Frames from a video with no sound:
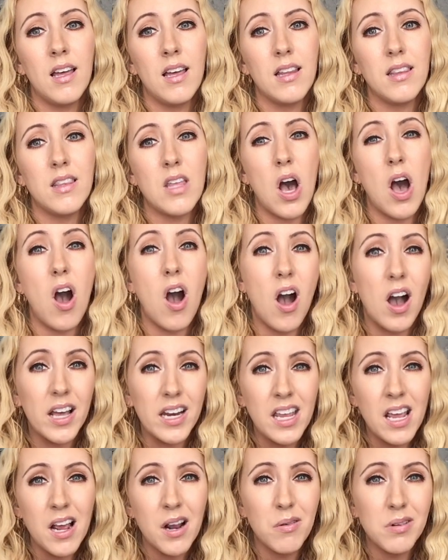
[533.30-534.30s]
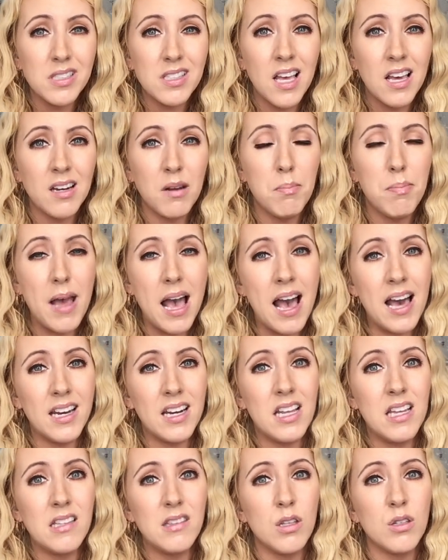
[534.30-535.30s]
the audio is kind of bad
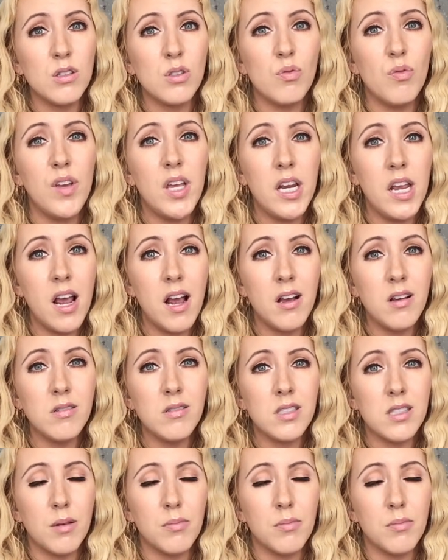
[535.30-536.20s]
in those videos.